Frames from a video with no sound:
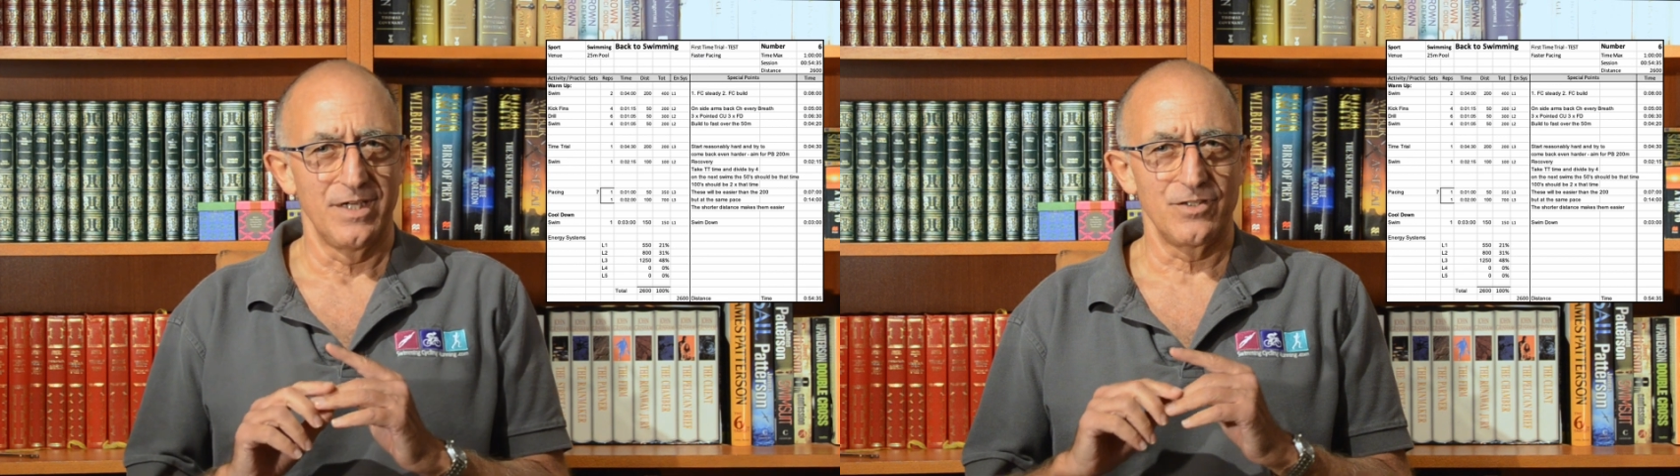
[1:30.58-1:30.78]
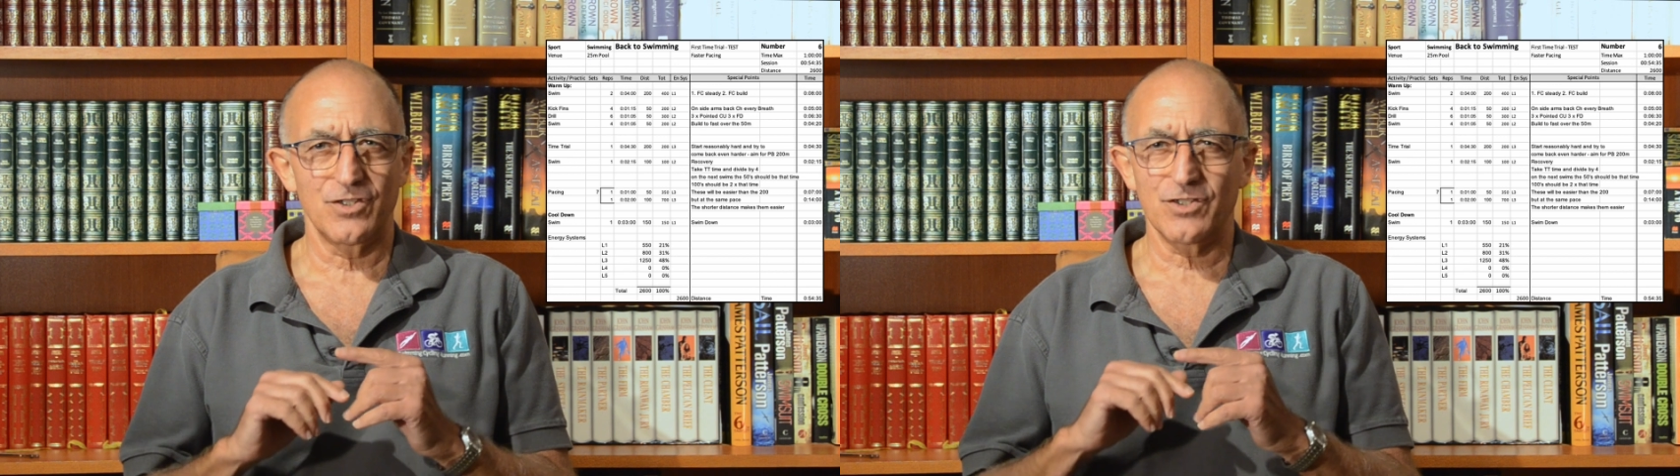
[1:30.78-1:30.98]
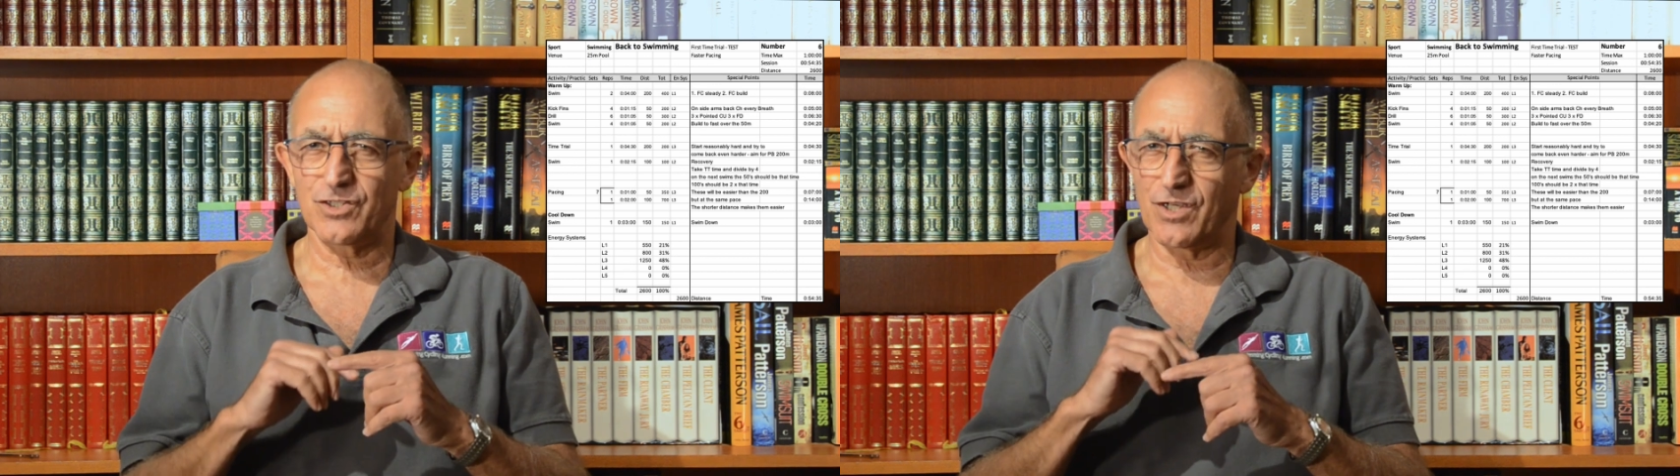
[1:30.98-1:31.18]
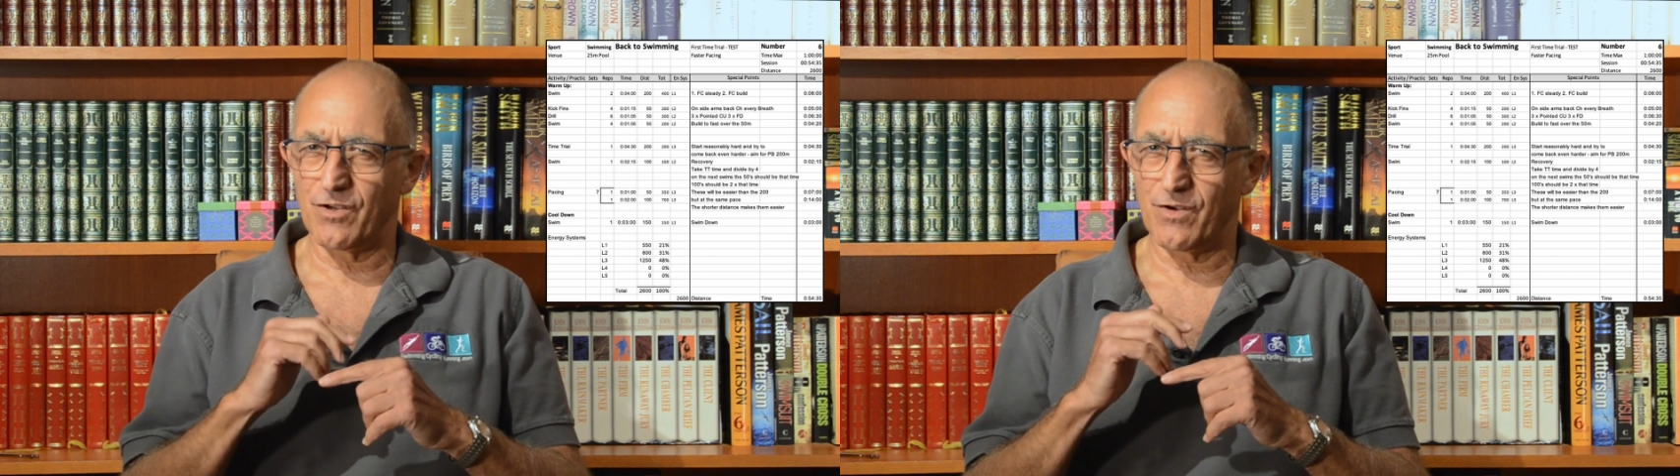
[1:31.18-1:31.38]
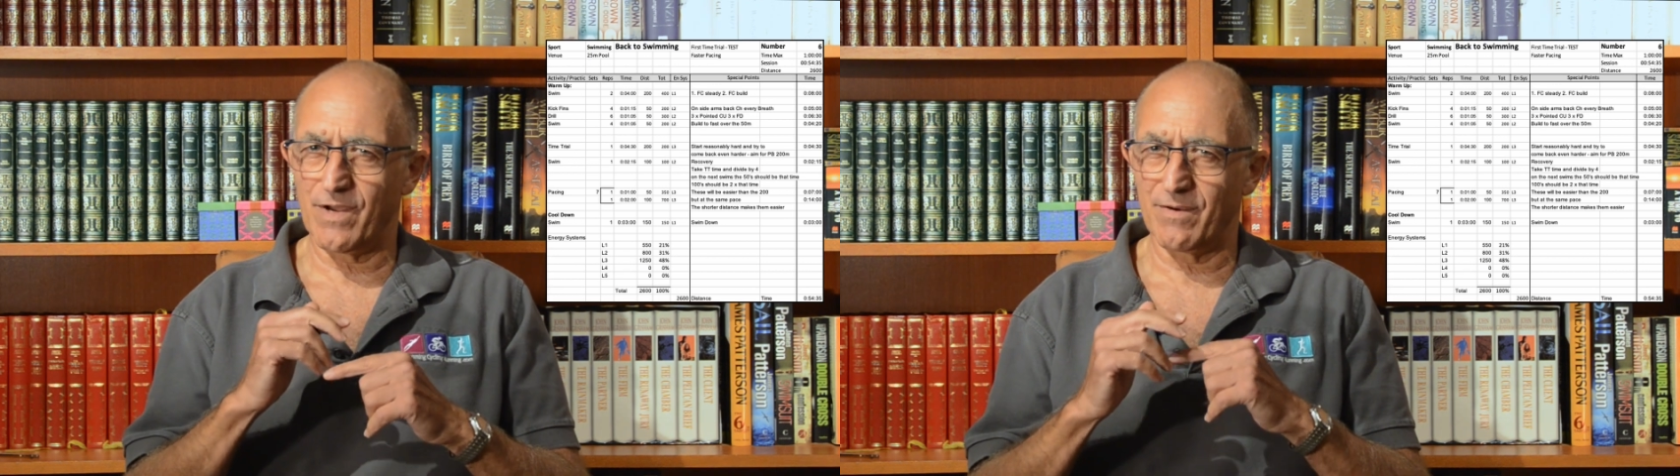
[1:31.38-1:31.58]
and just show
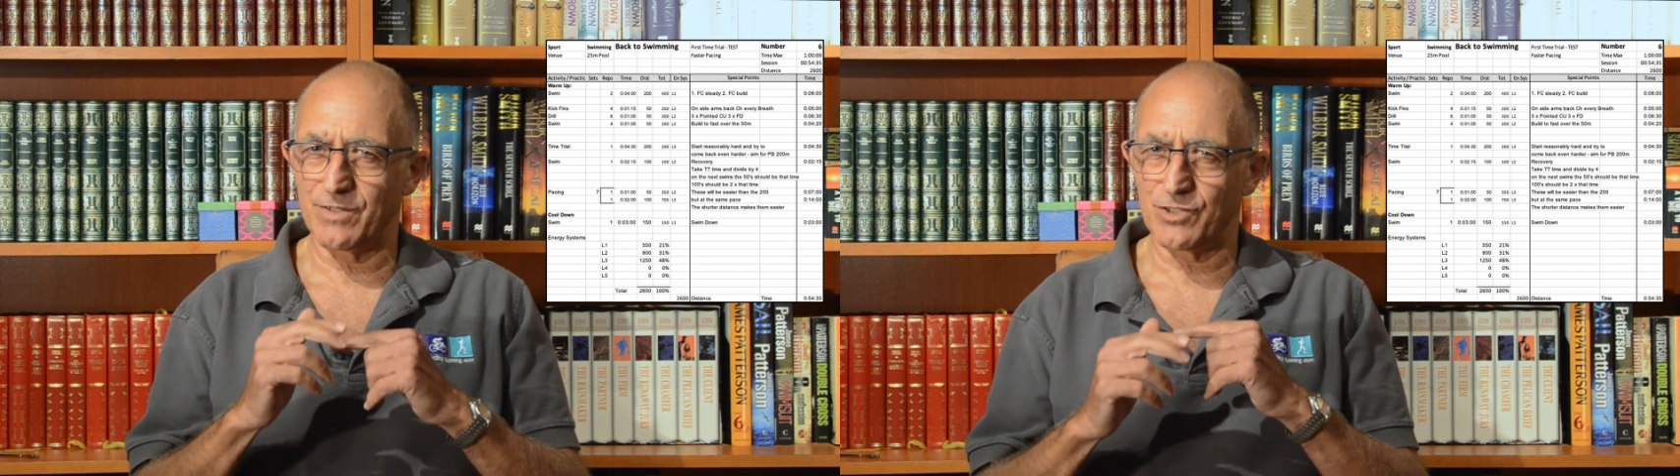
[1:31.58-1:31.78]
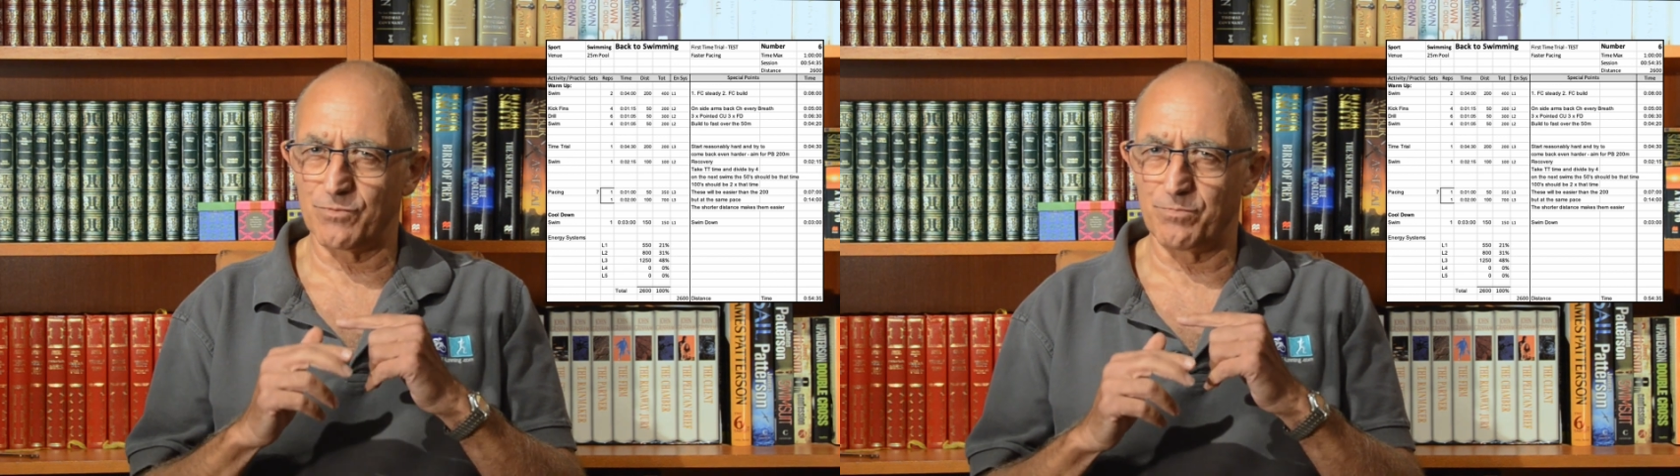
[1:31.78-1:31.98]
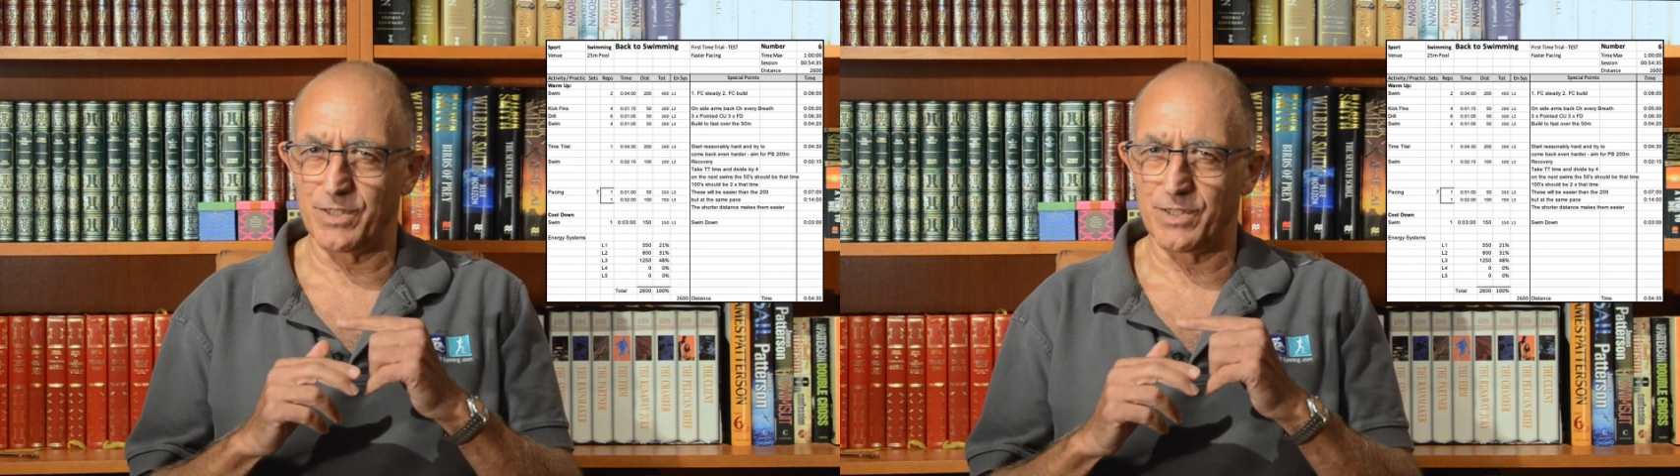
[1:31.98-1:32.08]
you how it should